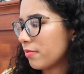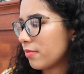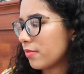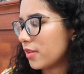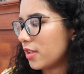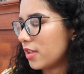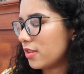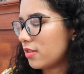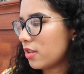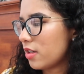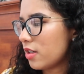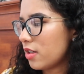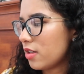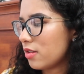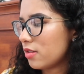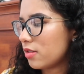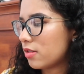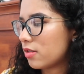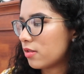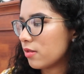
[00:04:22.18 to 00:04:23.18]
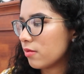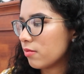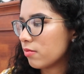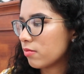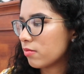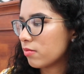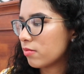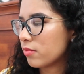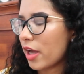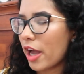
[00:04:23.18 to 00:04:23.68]
this is,
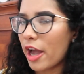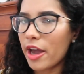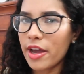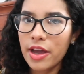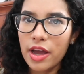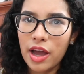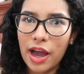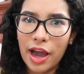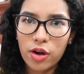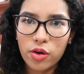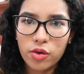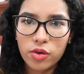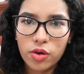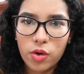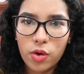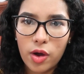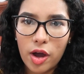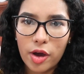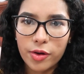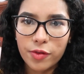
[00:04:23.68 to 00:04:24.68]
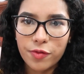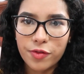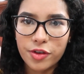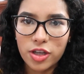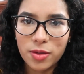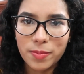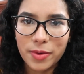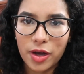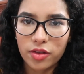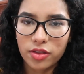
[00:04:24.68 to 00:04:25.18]
I don't know how to
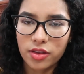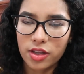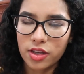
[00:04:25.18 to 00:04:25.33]
feel about